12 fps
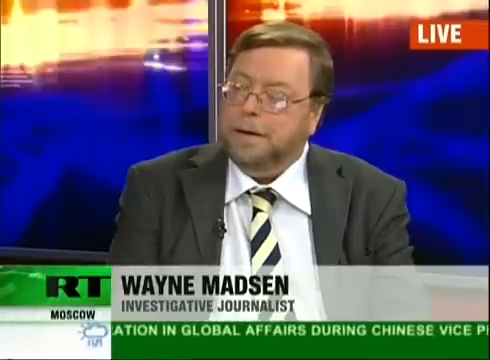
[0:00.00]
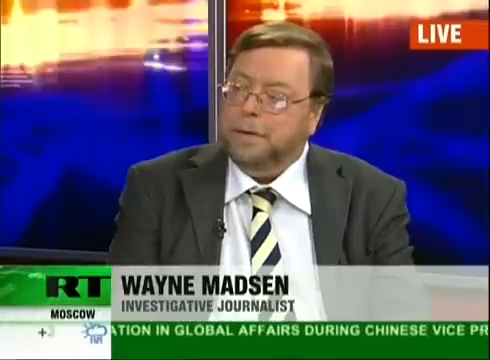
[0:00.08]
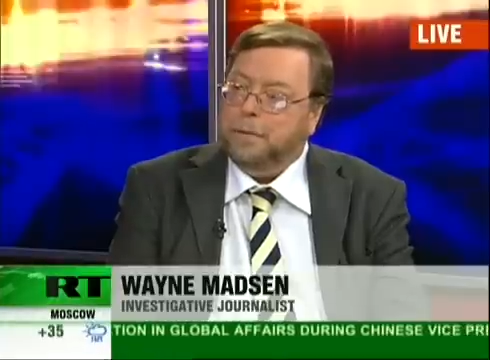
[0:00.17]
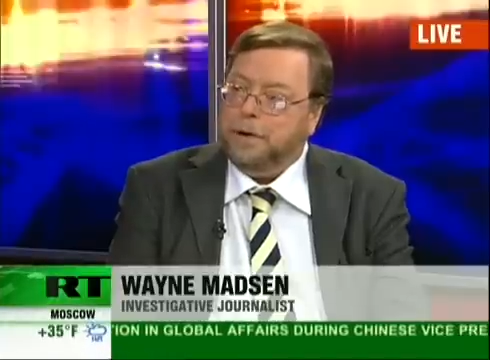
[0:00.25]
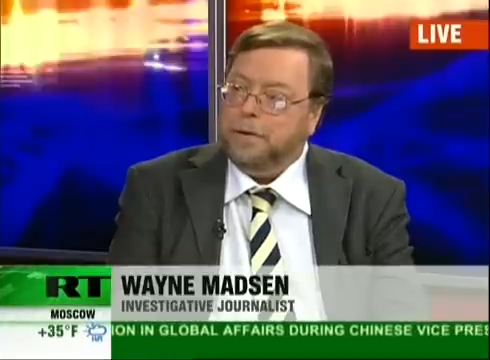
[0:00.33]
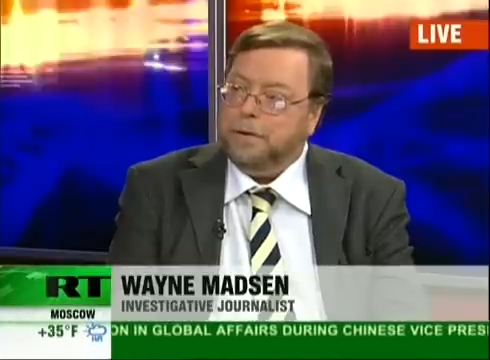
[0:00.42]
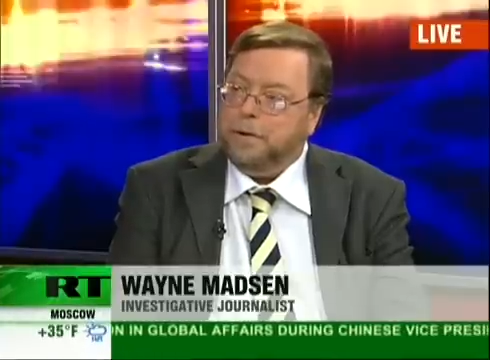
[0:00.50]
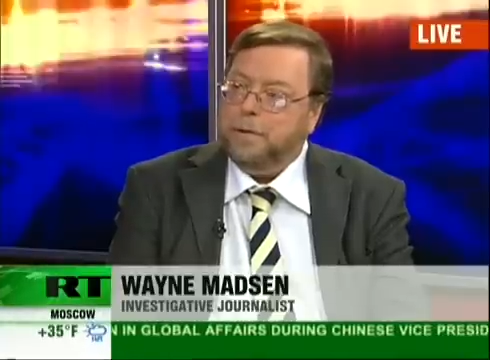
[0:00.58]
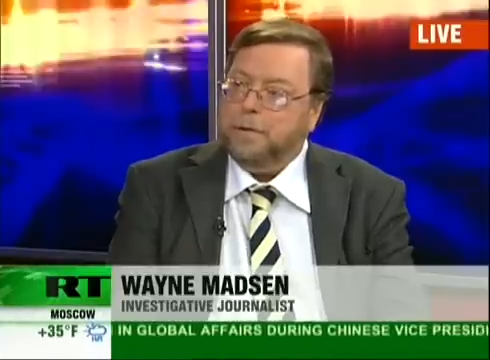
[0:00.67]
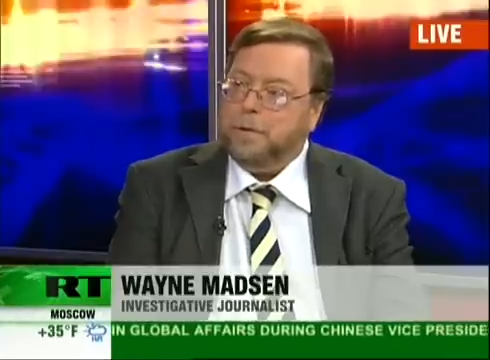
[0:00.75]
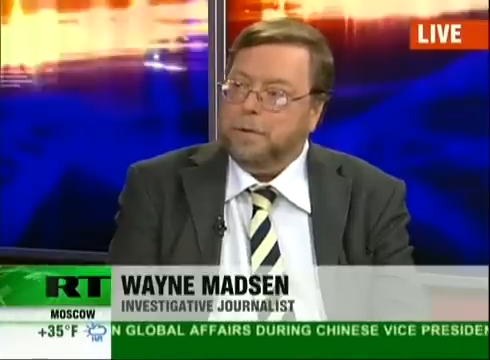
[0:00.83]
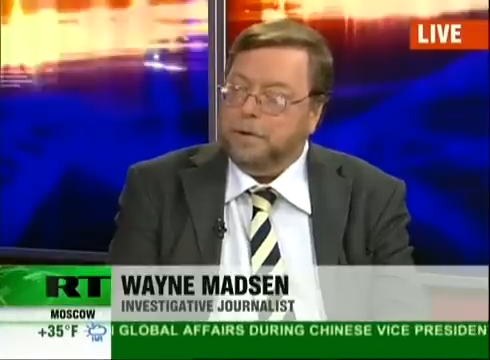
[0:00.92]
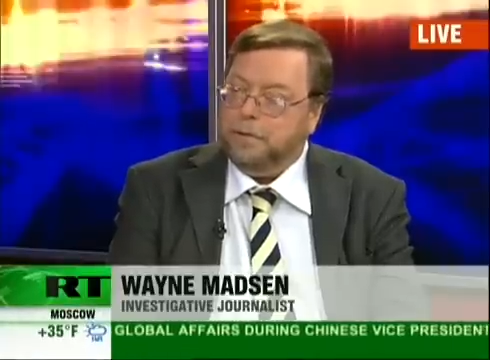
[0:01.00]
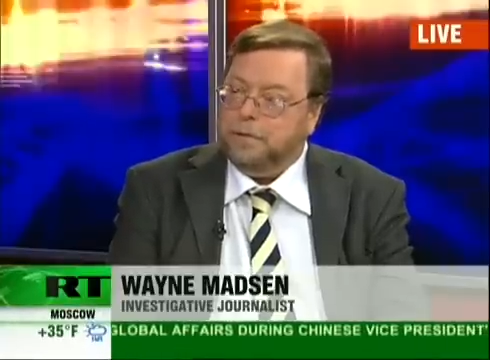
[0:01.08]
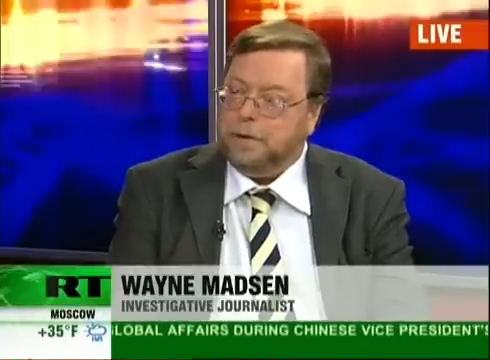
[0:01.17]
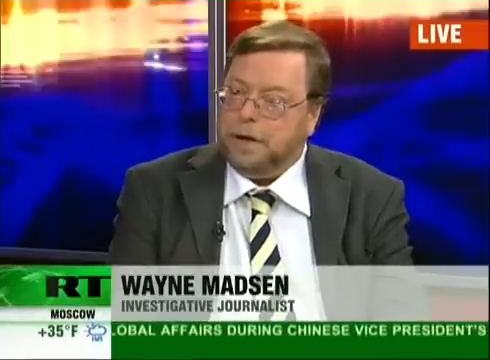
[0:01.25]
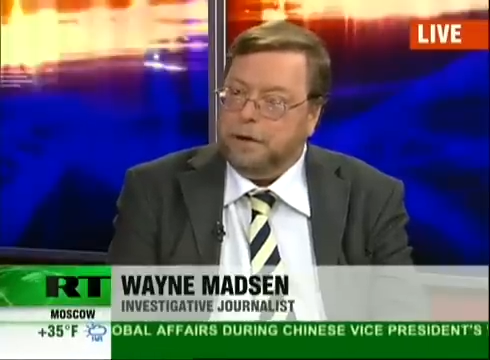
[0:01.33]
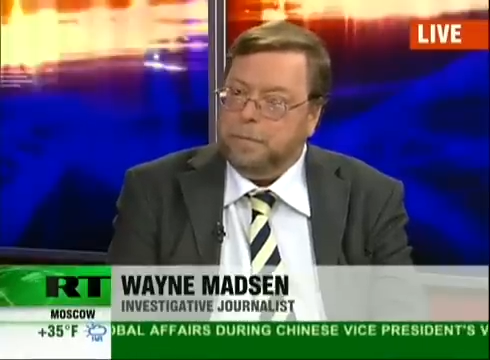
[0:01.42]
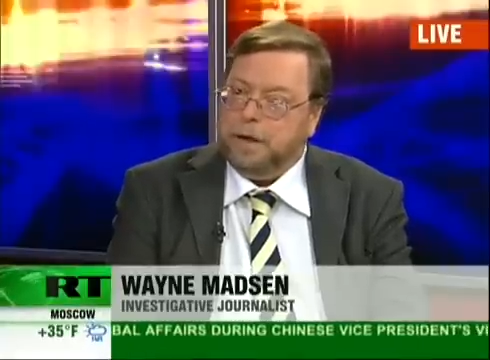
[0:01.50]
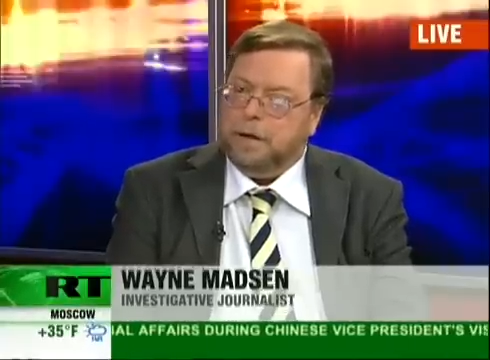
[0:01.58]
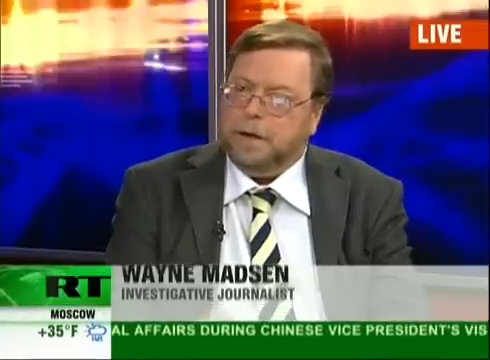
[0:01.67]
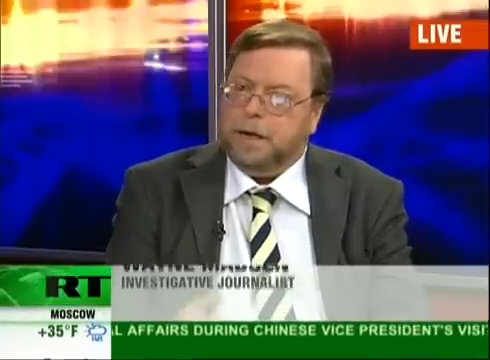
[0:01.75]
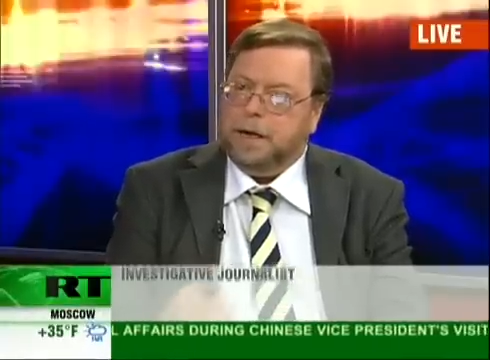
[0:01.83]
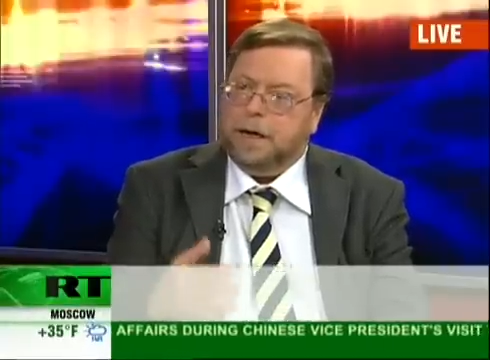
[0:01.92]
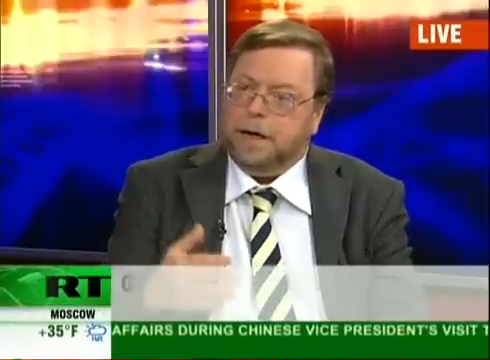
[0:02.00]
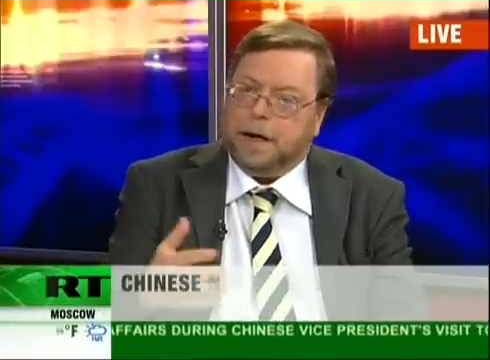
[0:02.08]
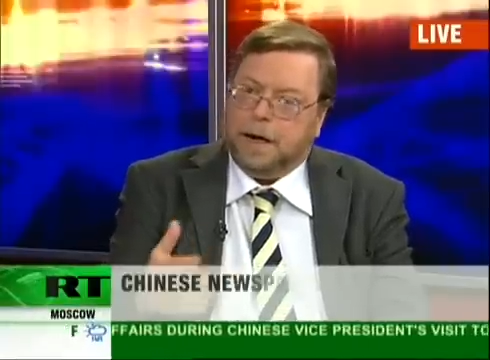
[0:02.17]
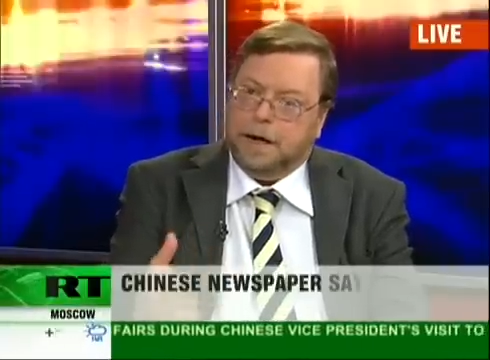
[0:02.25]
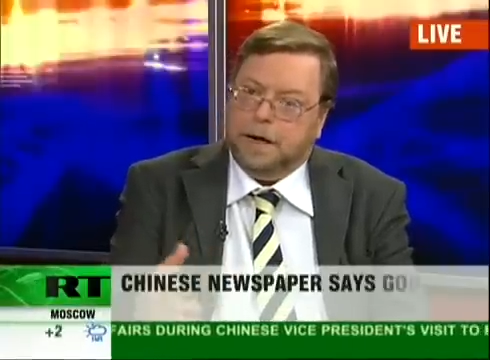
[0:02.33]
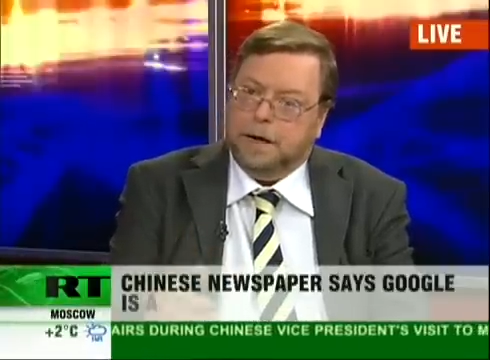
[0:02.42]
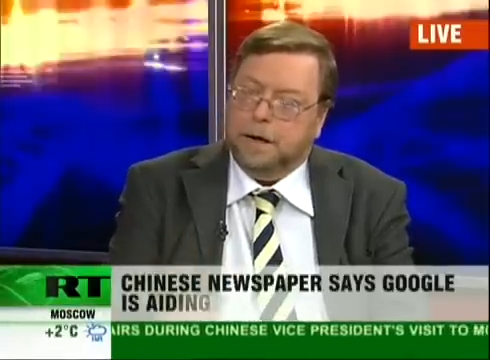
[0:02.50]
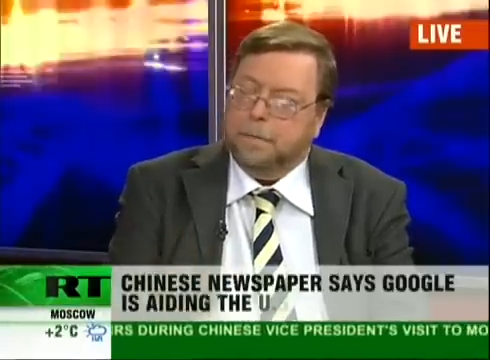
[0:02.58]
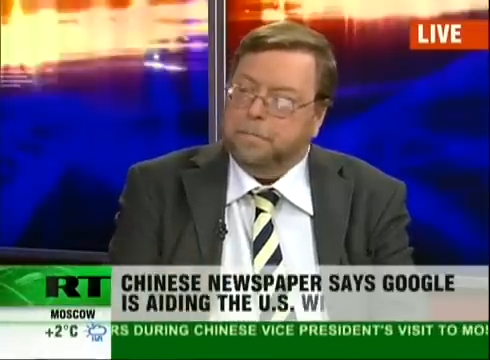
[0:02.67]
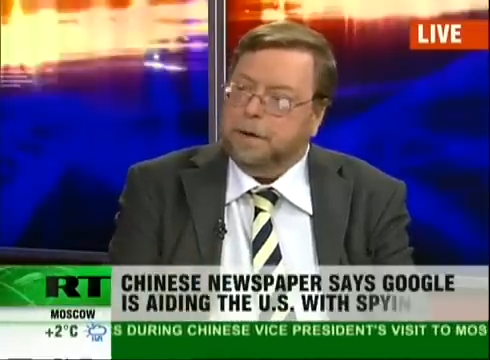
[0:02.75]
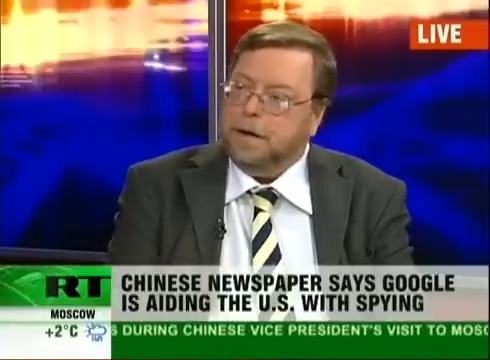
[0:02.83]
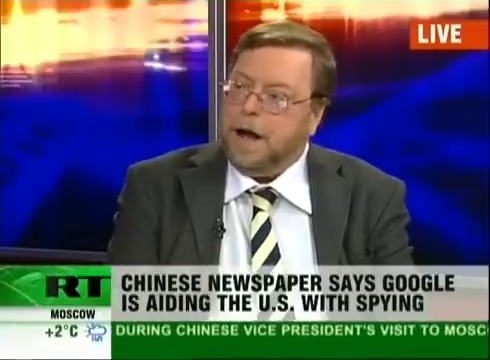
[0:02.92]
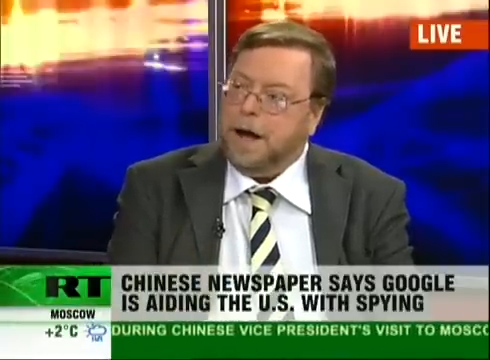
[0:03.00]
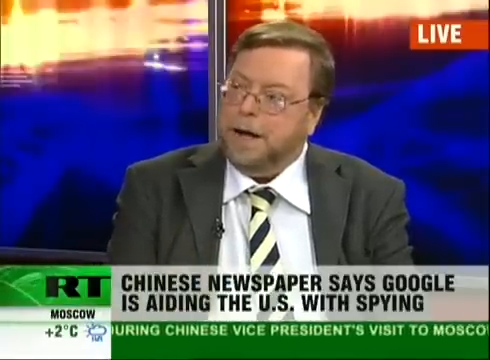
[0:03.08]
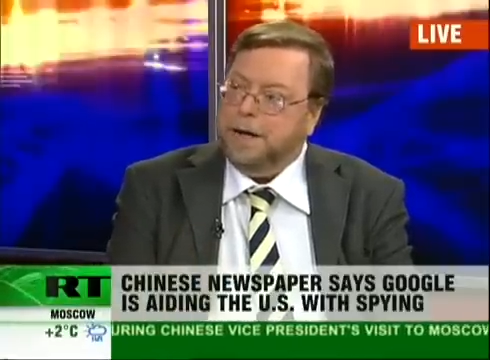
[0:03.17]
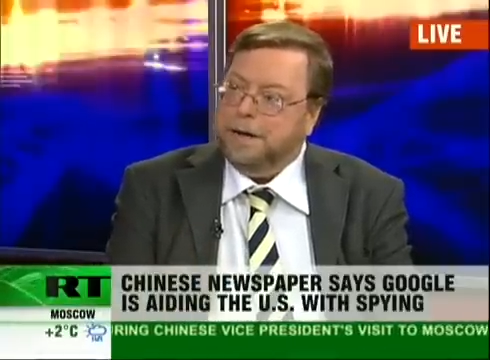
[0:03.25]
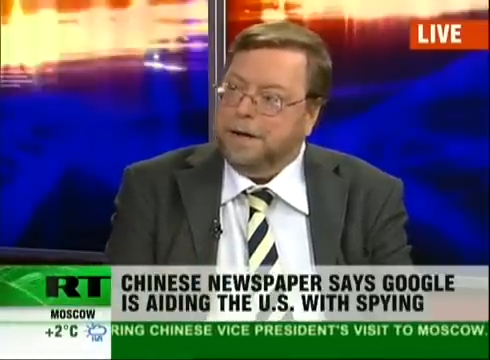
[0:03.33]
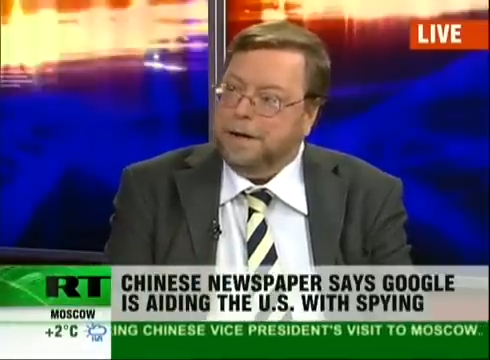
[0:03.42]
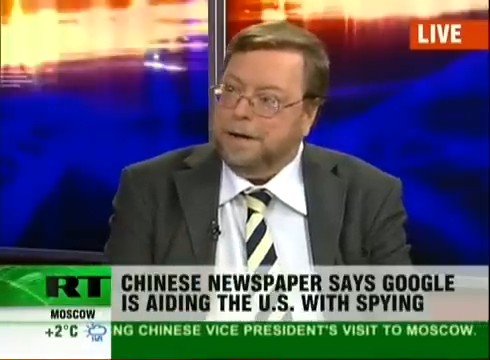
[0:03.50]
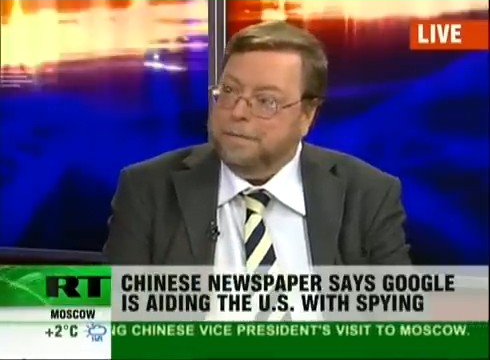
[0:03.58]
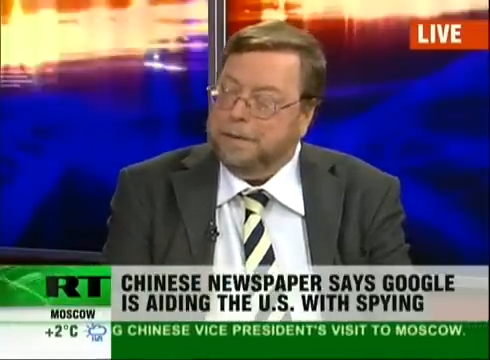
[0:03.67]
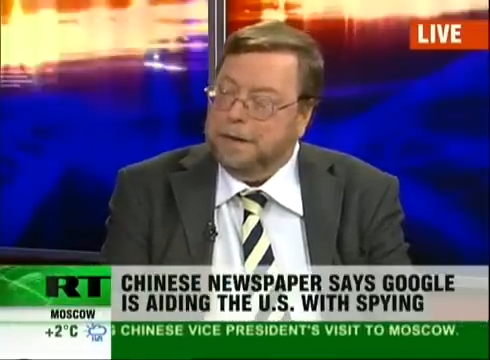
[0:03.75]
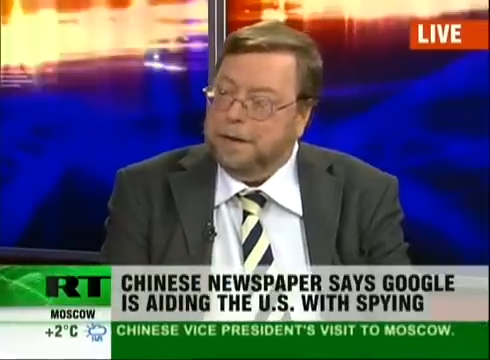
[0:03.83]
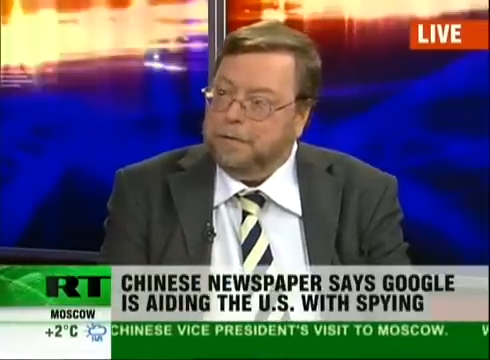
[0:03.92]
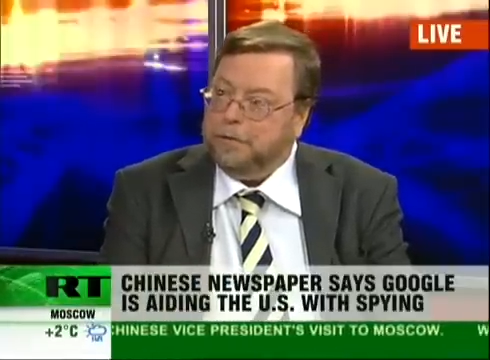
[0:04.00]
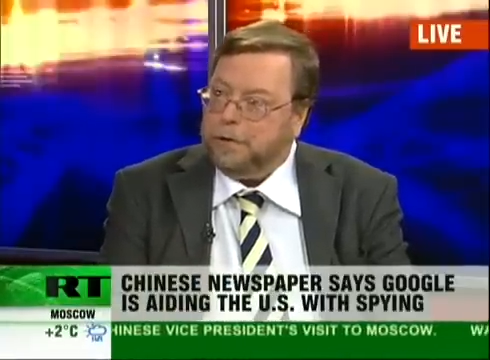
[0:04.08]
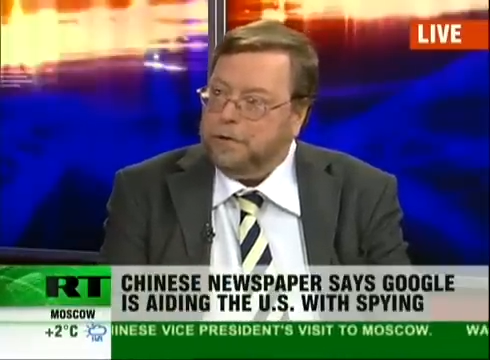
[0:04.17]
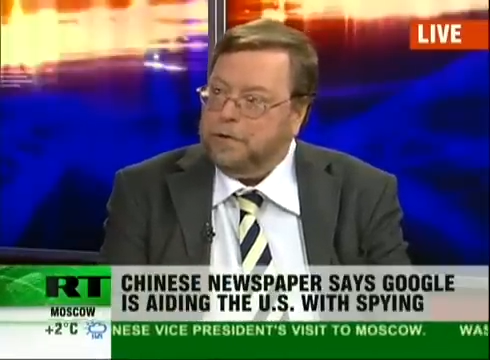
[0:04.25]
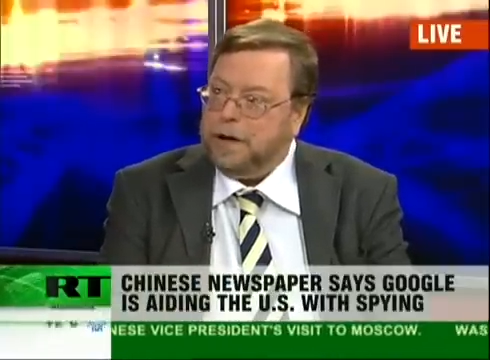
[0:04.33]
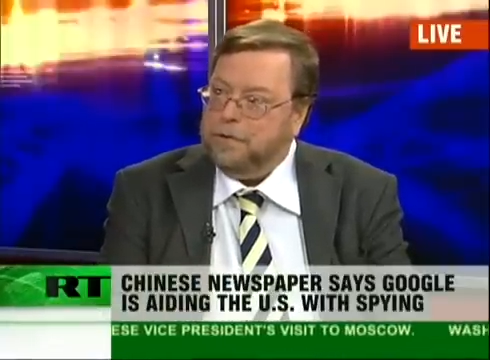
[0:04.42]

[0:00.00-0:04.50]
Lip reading: whether Google is merely a benign search